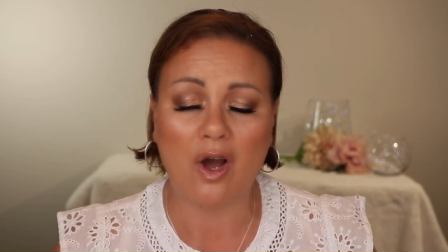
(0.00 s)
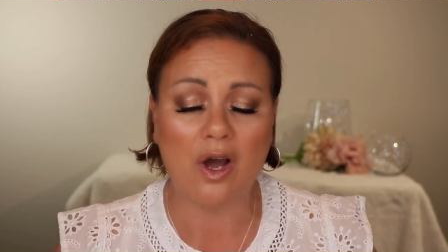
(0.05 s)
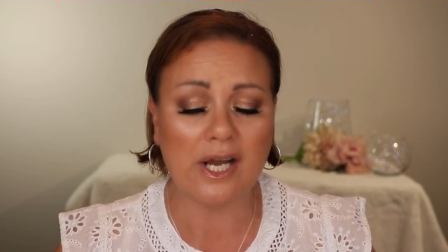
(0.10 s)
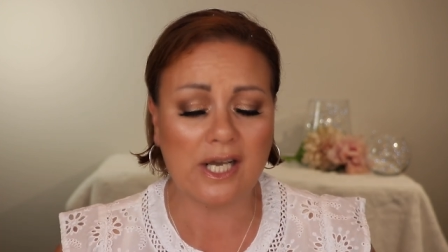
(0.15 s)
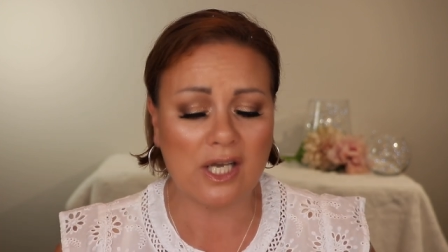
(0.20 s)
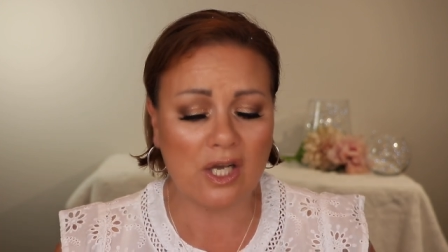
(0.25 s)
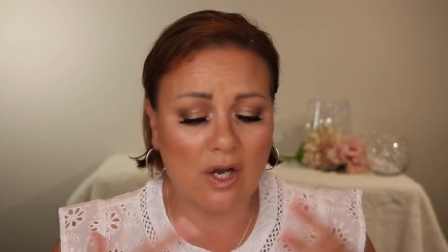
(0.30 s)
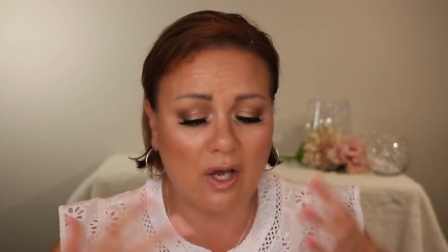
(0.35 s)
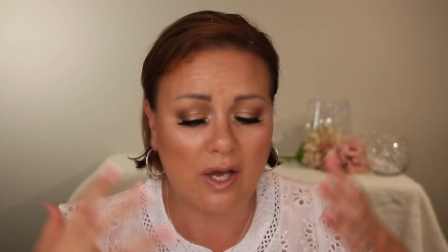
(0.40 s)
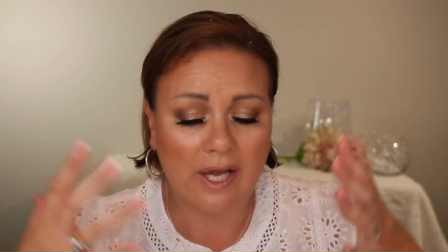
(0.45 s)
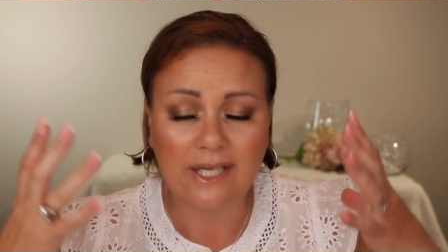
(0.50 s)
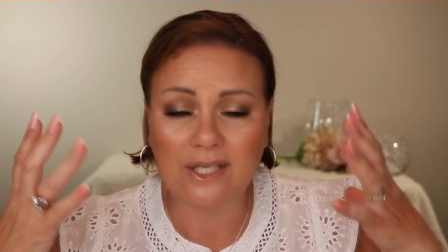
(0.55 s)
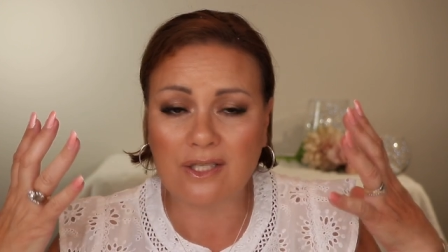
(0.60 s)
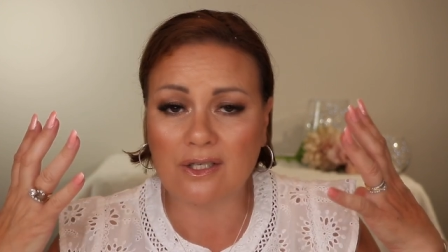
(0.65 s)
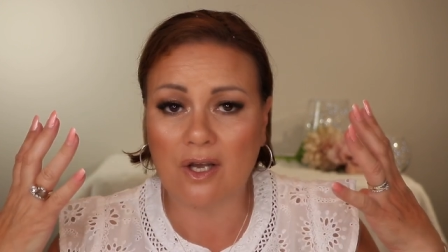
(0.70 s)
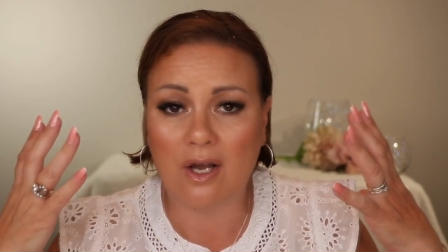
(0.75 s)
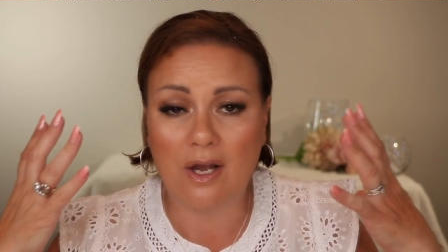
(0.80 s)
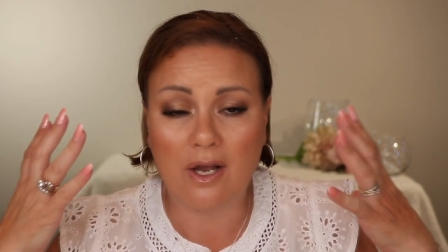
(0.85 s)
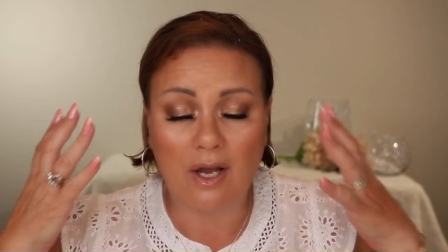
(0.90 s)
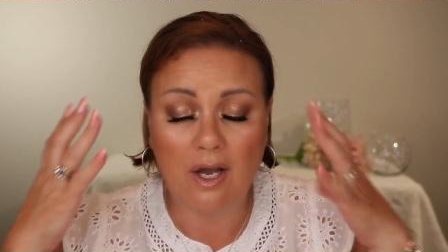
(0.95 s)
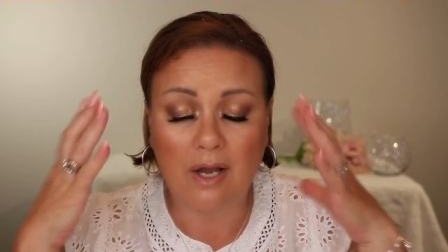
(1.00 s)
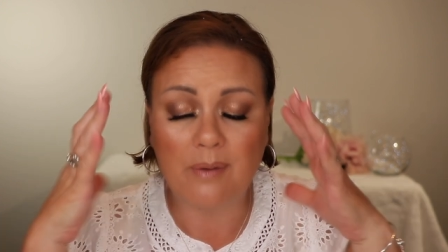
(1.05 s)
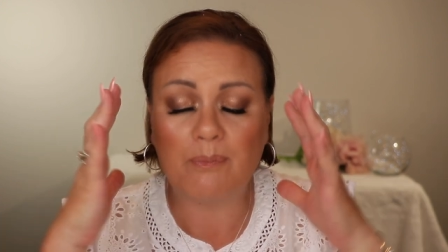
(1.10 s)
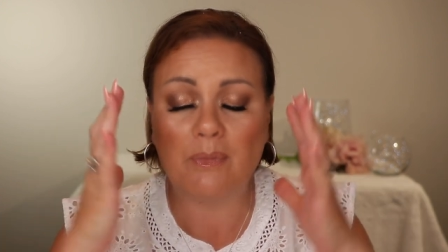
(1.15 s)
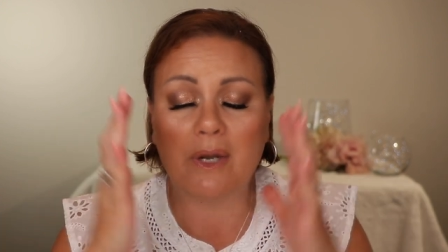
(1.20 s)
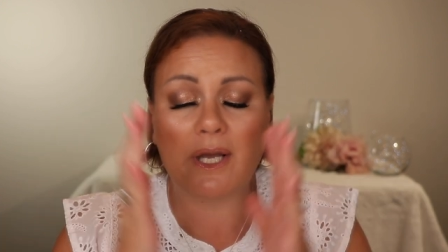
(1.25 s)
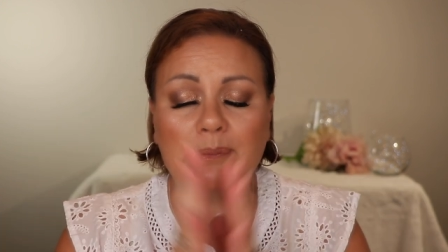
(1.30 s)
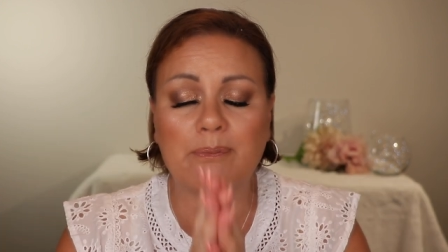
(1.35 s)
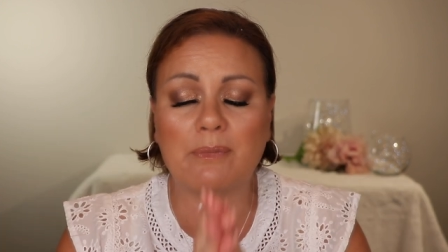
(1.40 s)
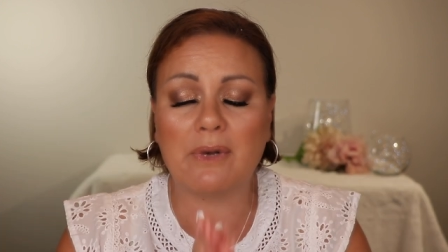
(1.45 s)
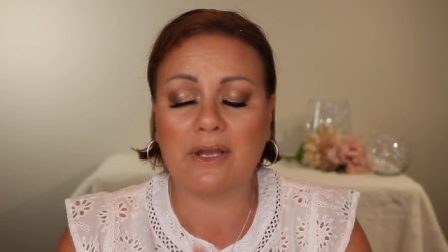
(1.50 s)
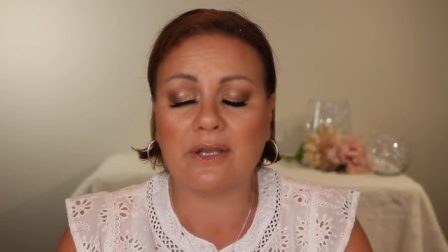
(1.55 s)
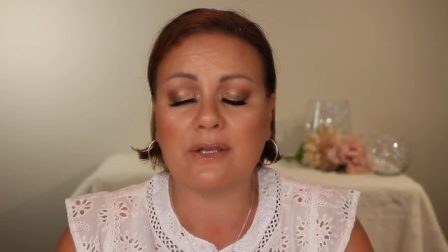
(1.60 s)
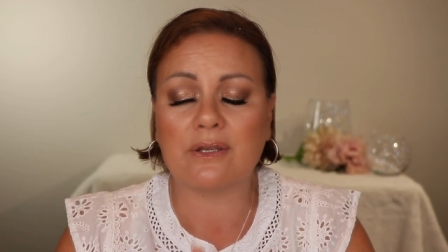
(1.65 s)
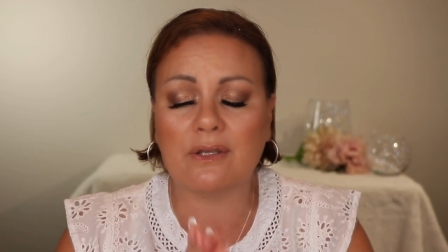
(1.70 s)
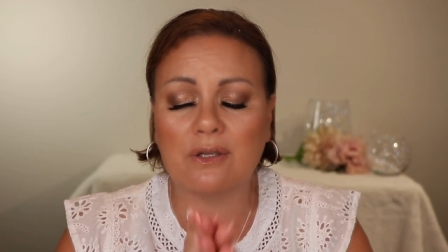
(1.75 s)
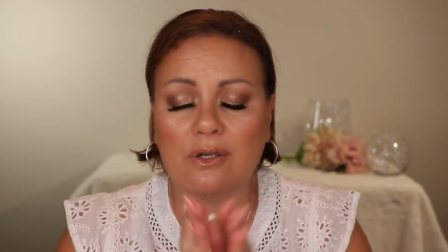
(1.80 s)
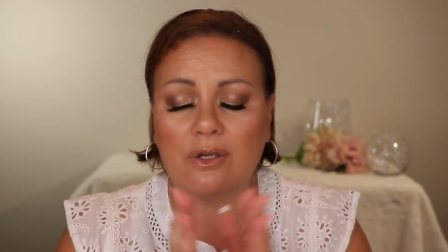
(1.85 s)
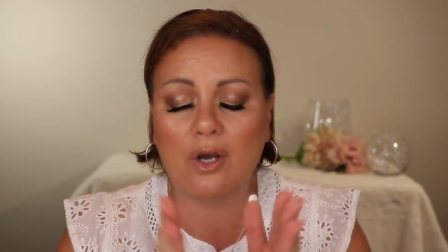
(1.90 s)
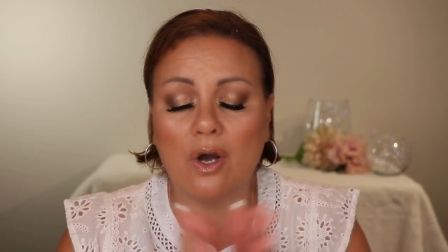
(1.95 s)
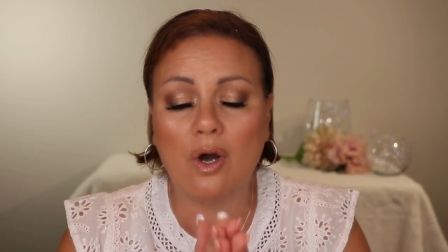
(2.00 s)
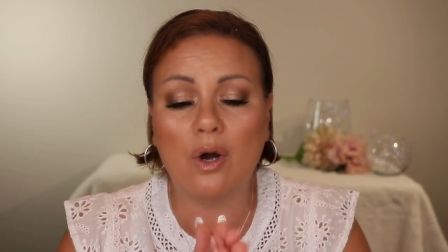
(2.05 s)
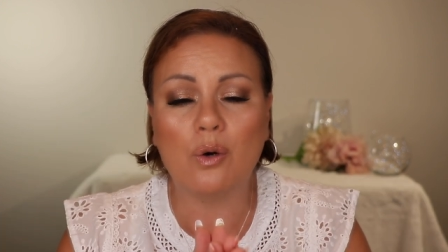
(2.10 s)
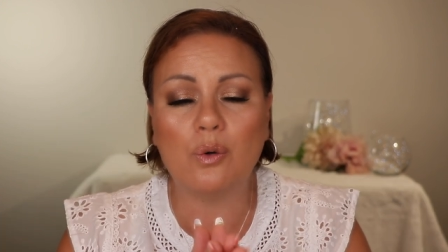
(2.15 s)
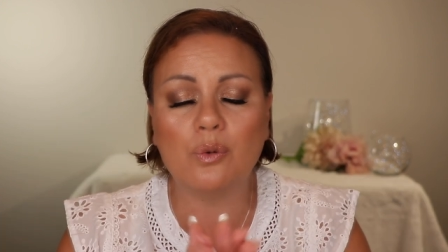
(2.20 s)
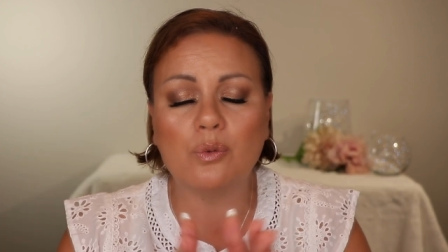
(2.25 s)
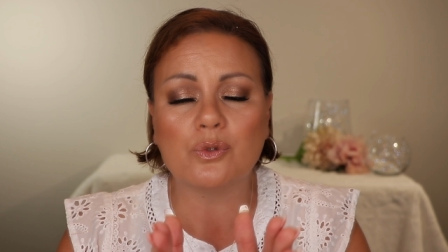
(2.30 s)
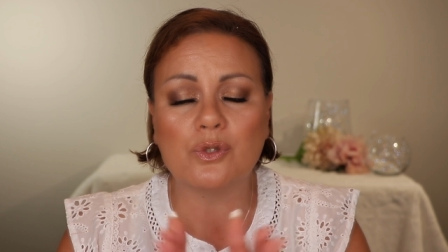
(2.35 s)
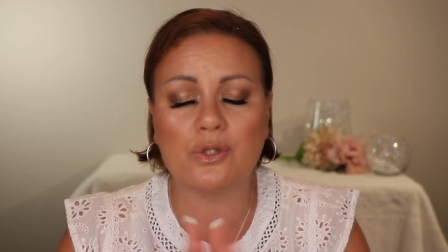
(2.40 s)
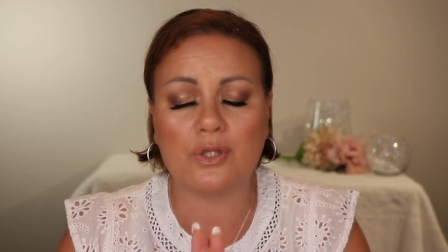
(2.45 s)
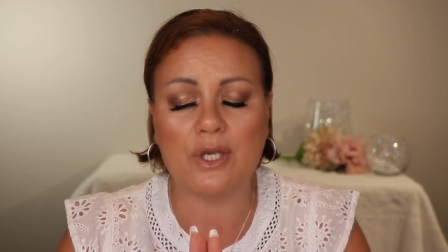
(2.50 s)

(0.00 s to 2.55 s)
my goal